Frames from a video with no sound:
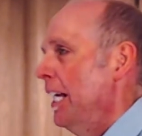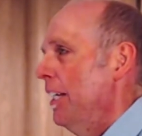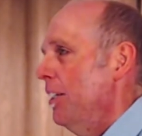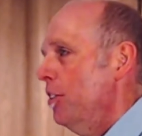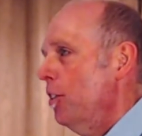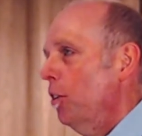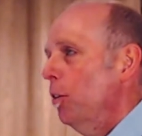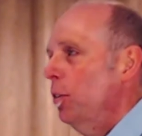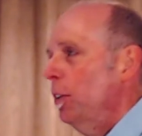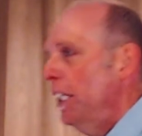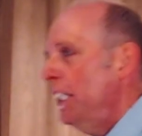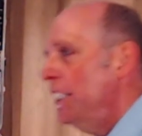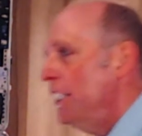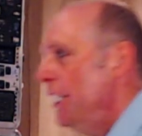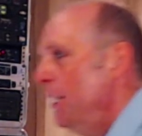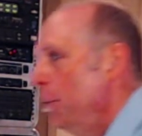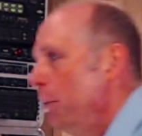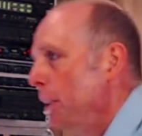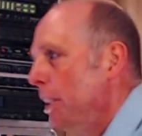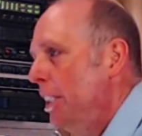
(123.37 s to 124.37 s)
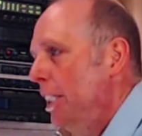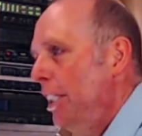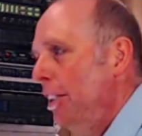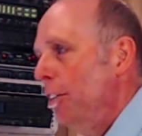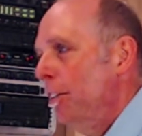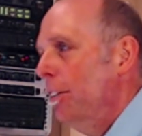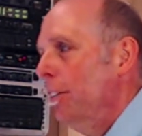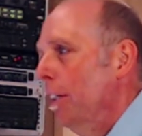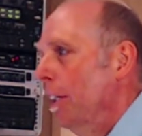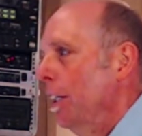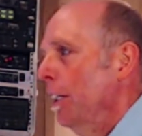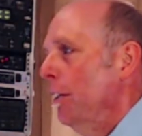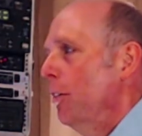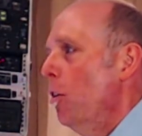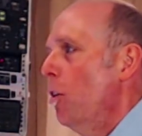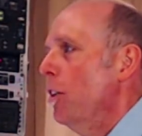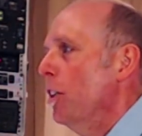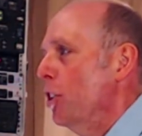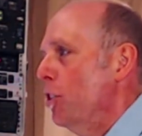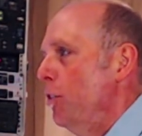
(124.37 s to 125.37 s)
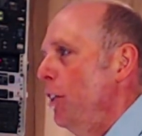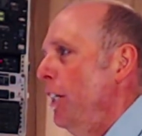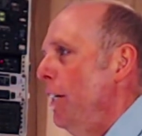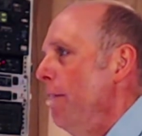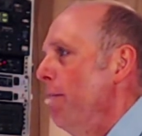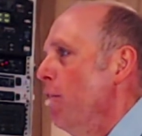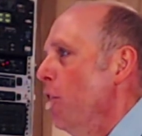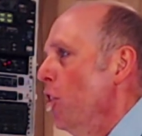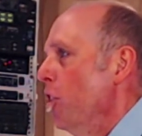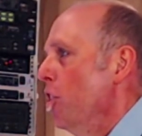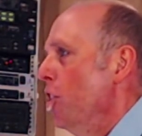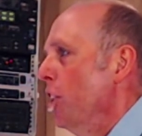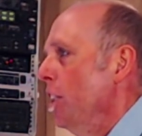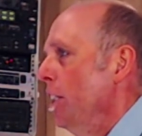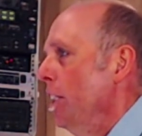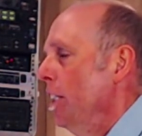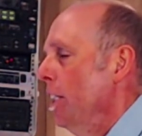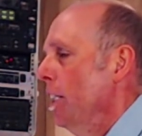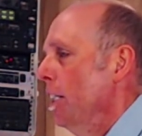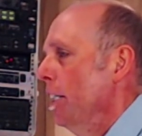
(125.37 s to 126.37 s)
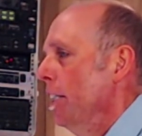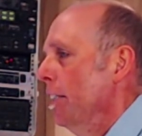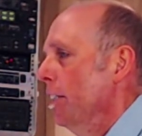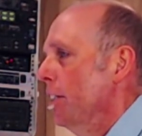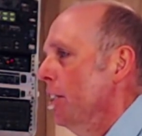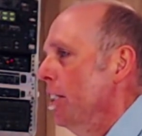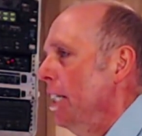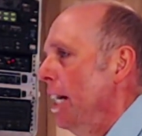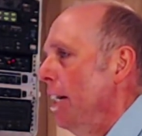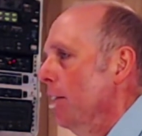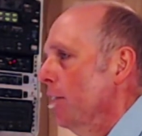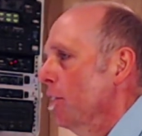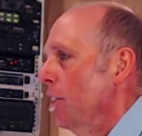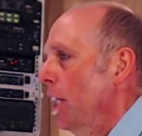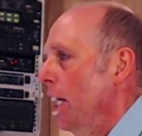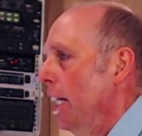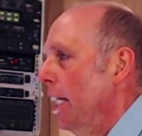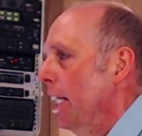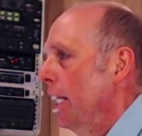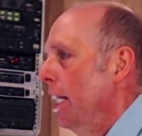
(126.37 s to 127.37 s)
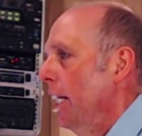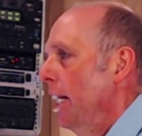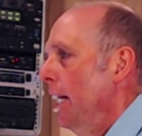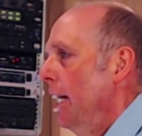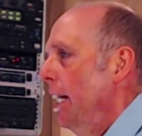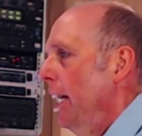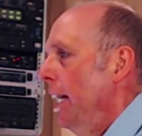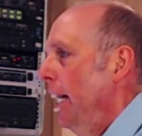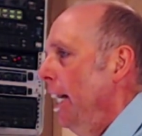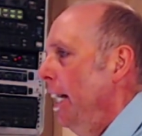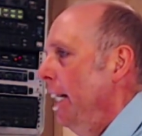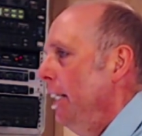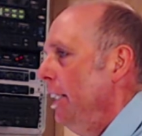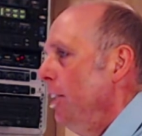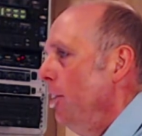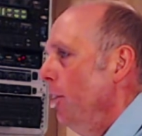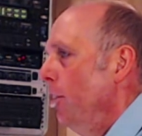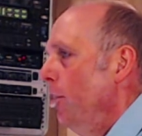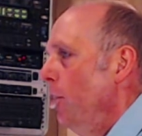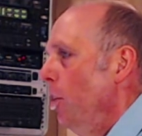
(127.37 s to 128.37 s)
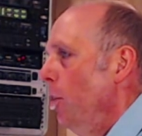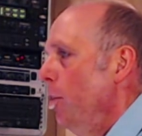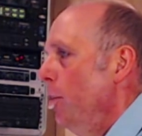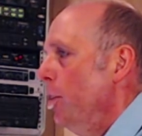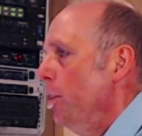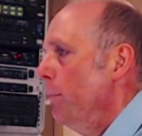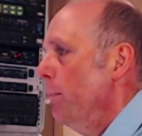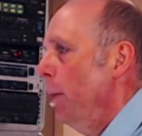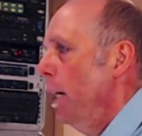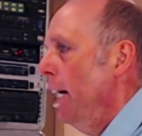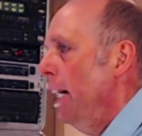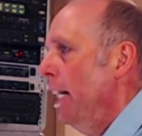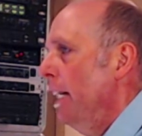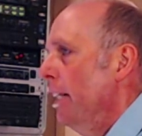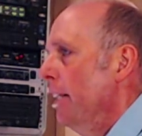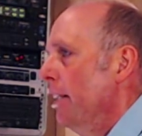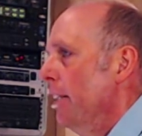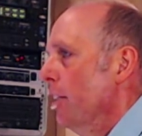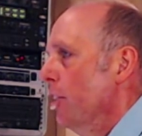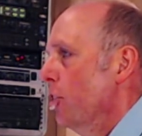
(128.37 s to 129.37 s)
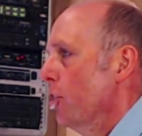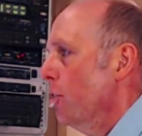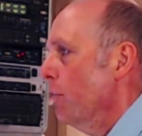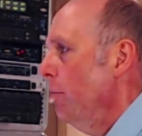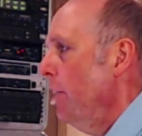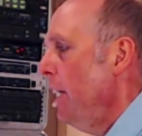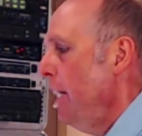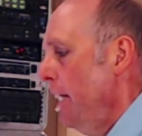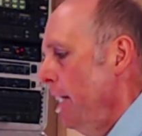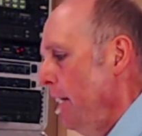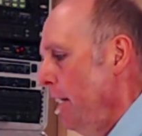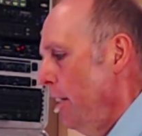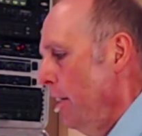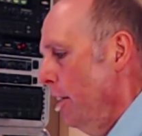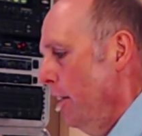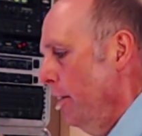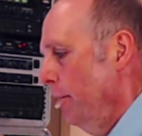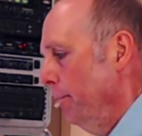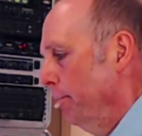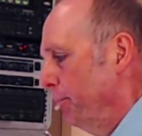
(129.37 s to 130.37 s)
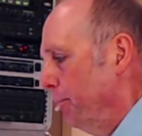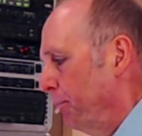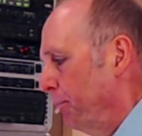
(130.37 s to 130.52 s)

So let's hear what the orchestrated version sounds like. And you'll notice by this screen here,